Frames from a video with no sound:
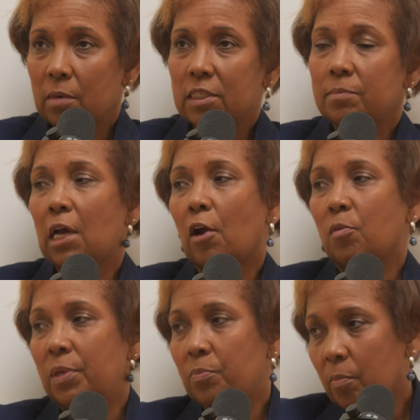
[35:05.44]
were going to be some
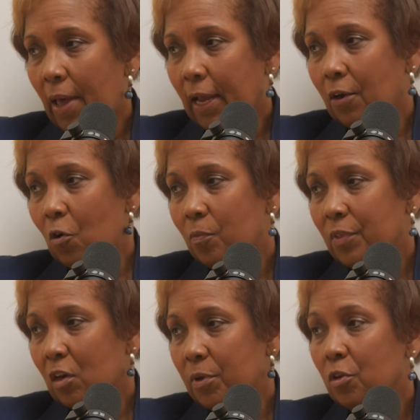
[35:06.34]
tired people back at home
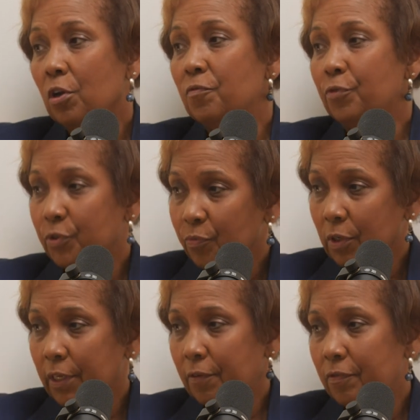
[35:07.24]
that'll be looking for some
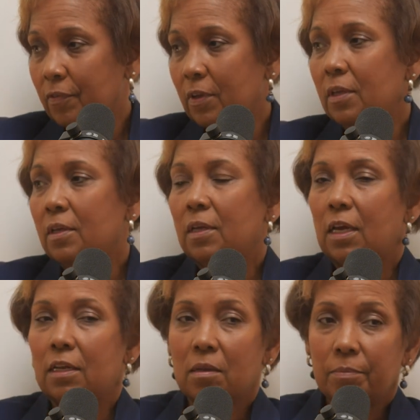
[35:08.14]
relief.
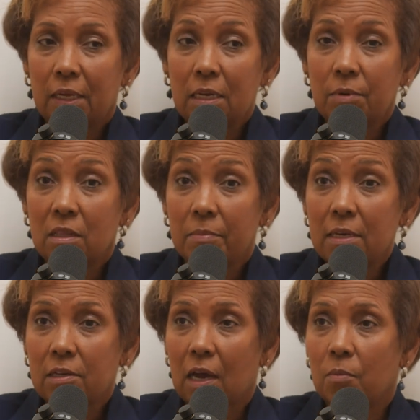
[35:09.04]
And in the
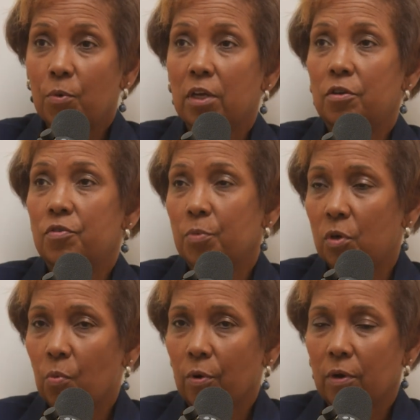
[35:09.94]
meantime, we could do some
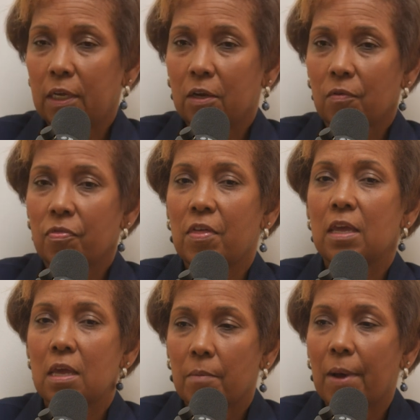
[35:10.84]
good work here,
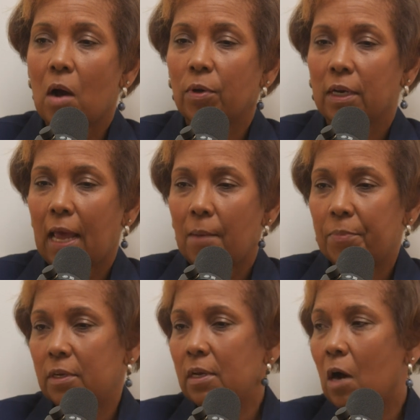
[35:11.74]
thinking about what had
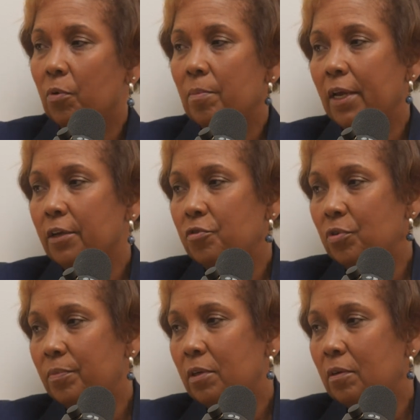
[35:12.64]
happened and how we might
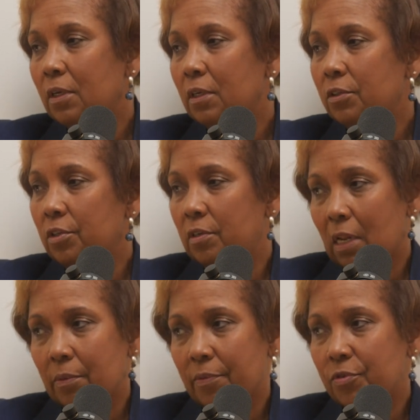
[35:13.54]
contribute to the
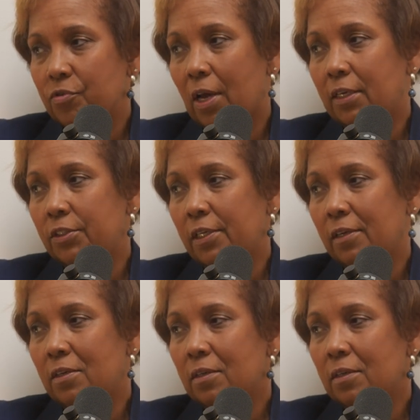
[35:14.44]
development of strategy.